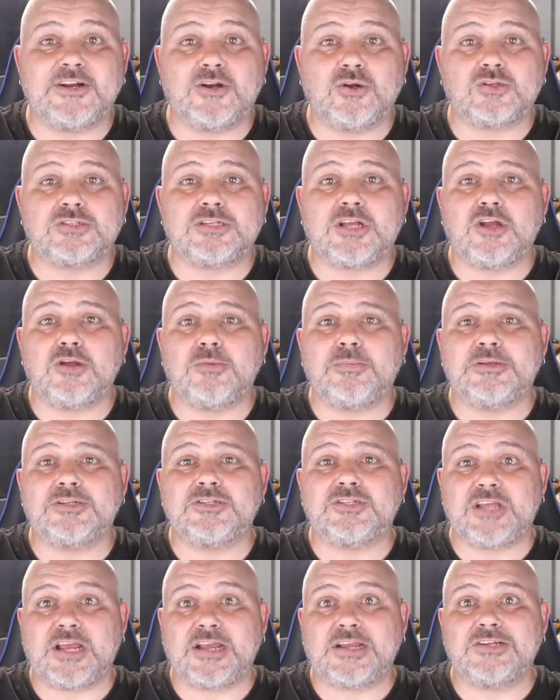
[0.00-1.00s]
and October
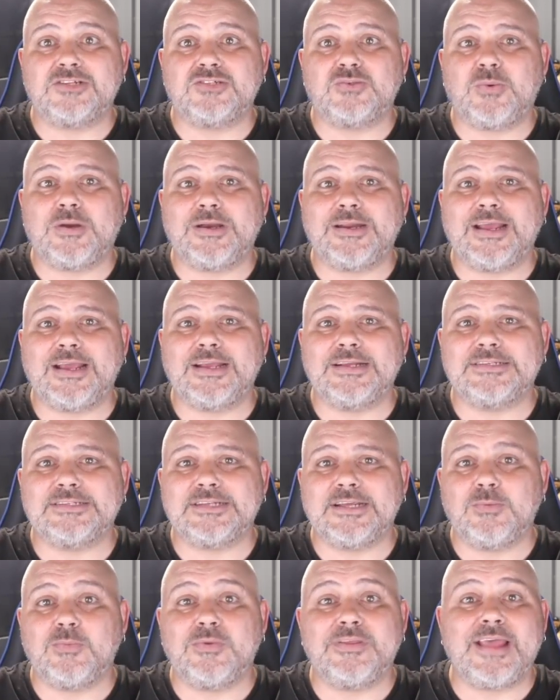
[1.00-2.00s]
2nd,
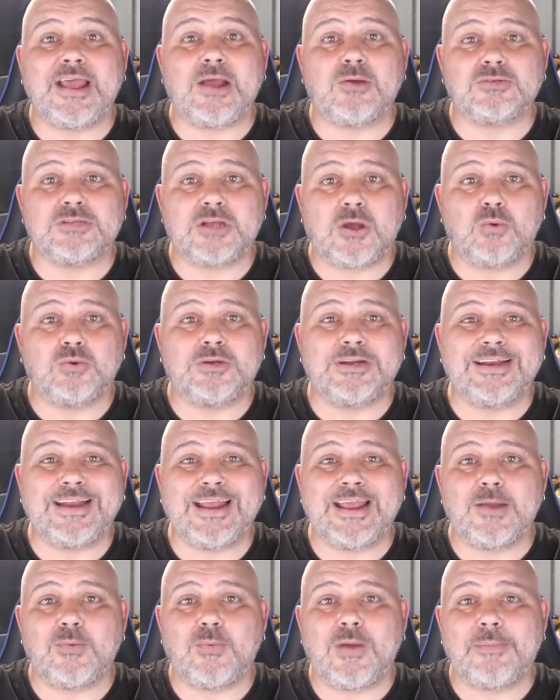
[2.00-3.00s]
2018 without holding an
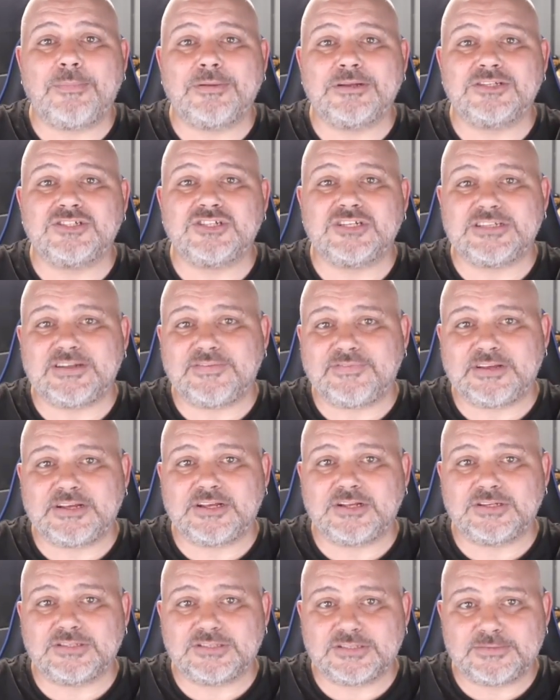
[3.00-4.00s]
air weapon
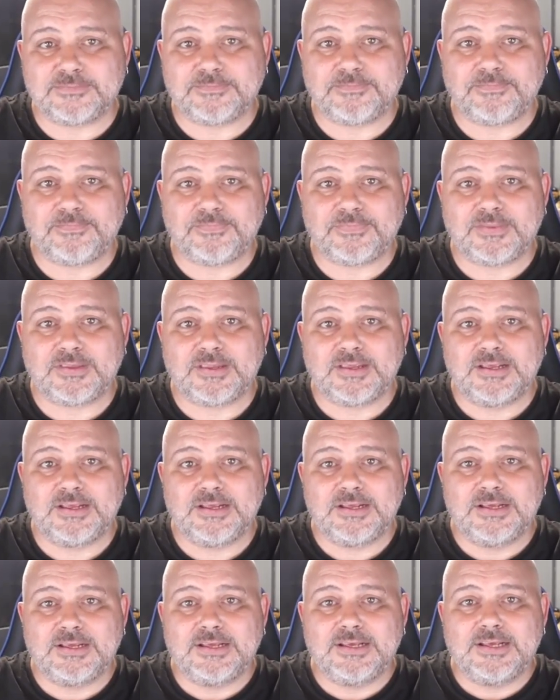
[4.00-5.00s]
certificate.
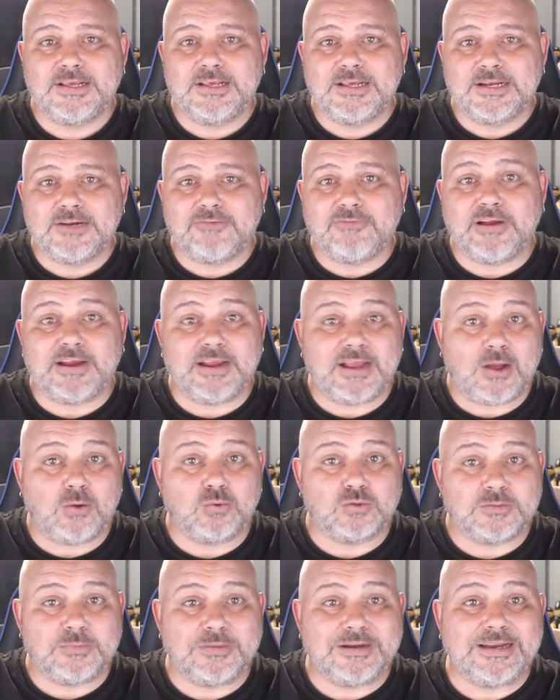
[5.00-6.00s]
Greer
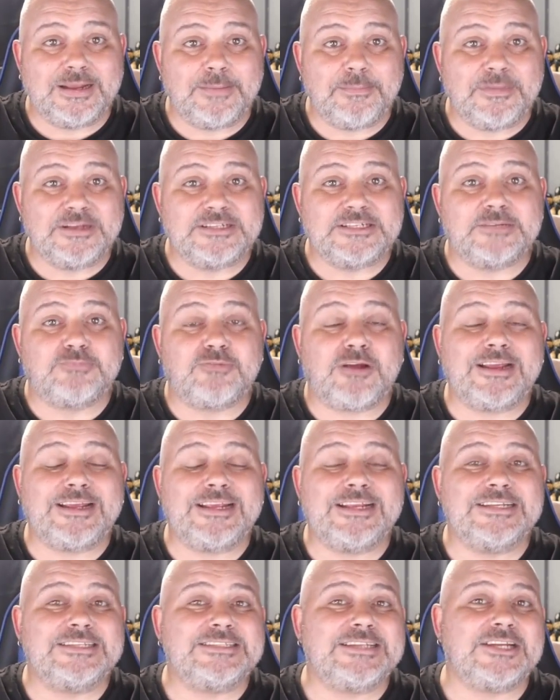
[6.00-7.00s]
ultimately admitted
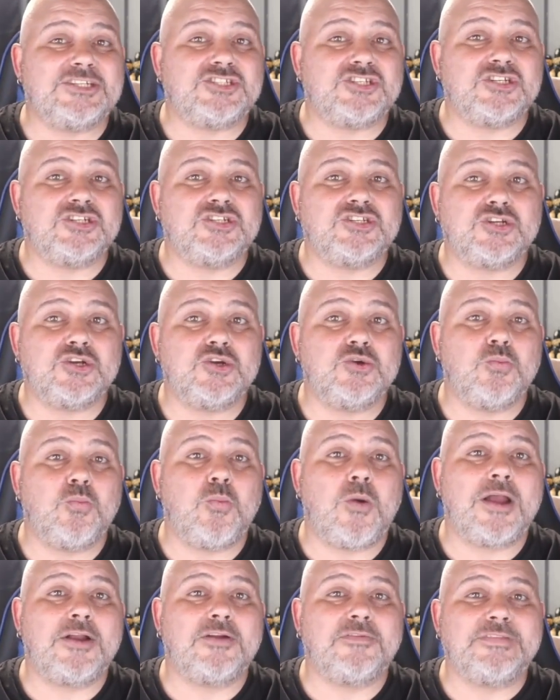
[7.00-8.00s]
breaking section
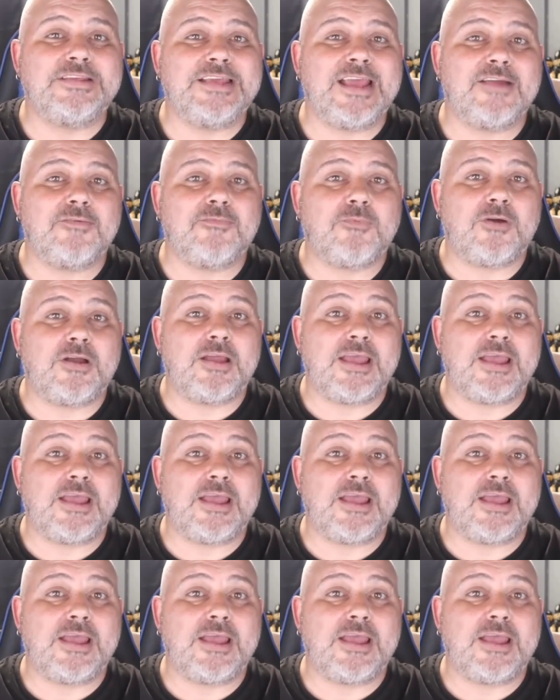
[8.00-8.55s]
2.1 of the Air